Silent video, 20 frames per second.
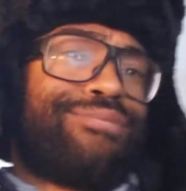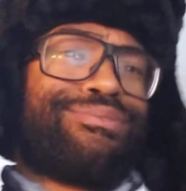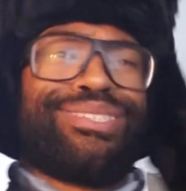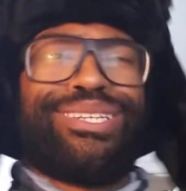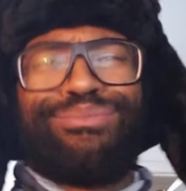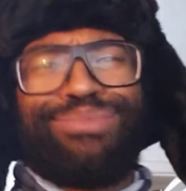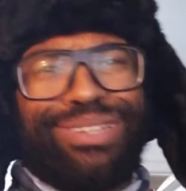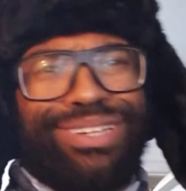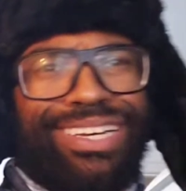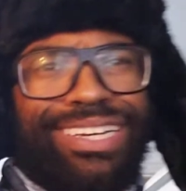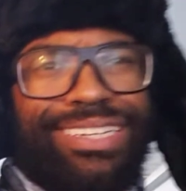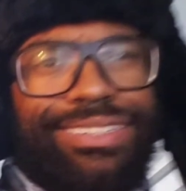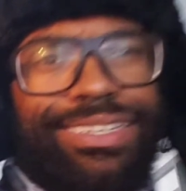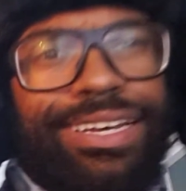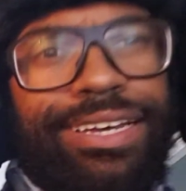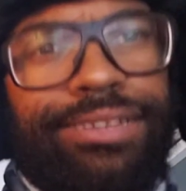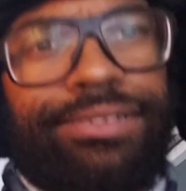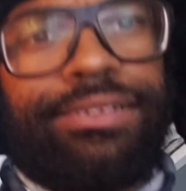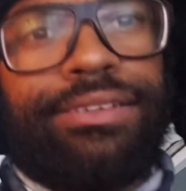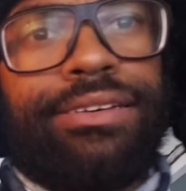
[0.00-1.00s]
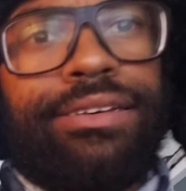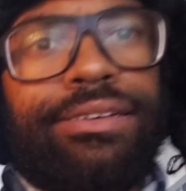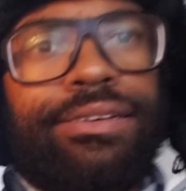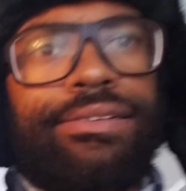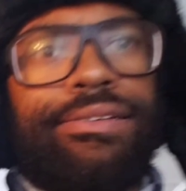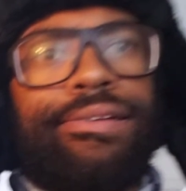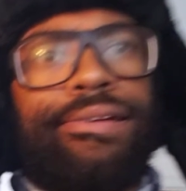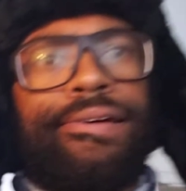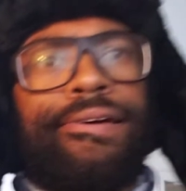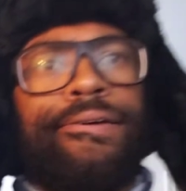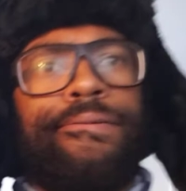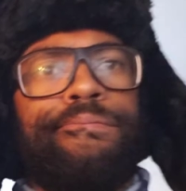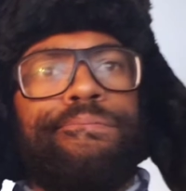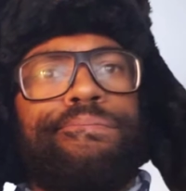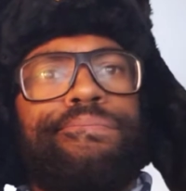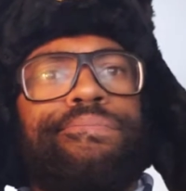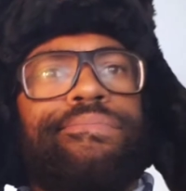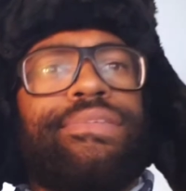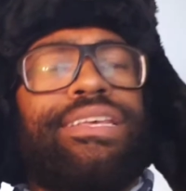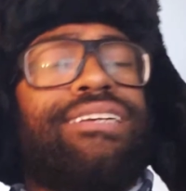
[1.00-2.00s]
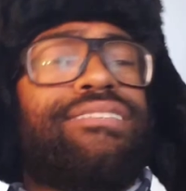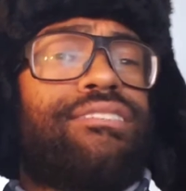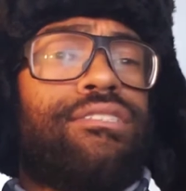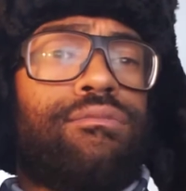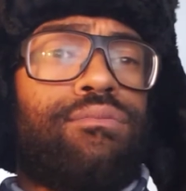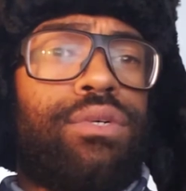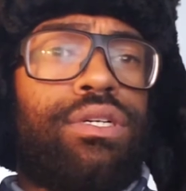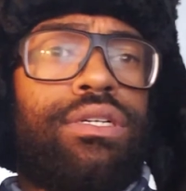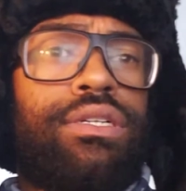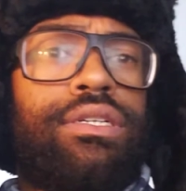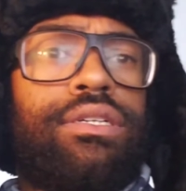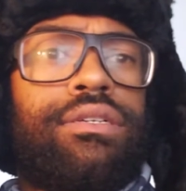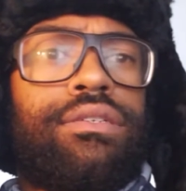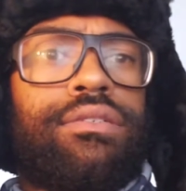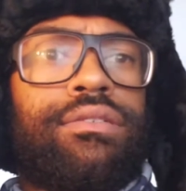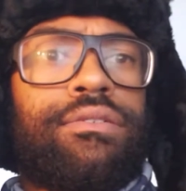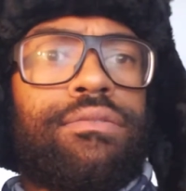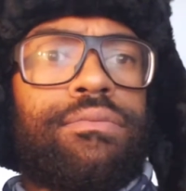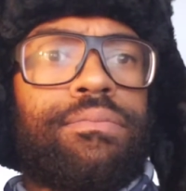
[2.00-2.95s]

something like that. All right, that's just what it is.